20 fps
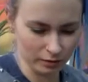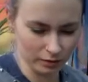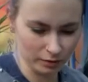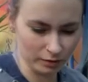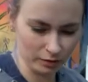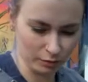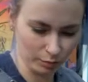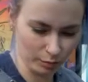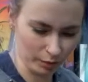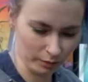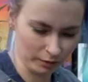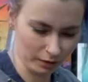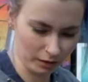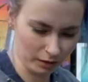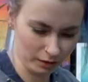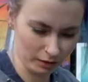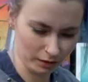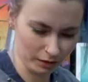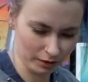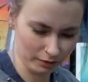Just pop that
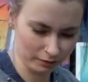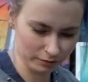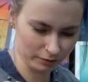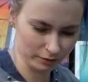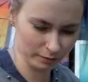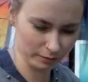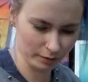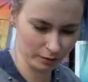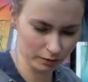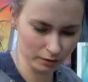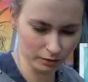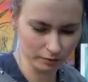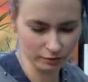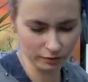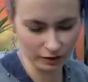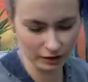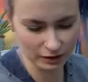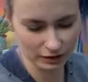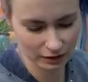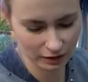on there for the moment. In
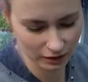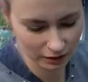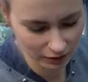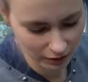fact,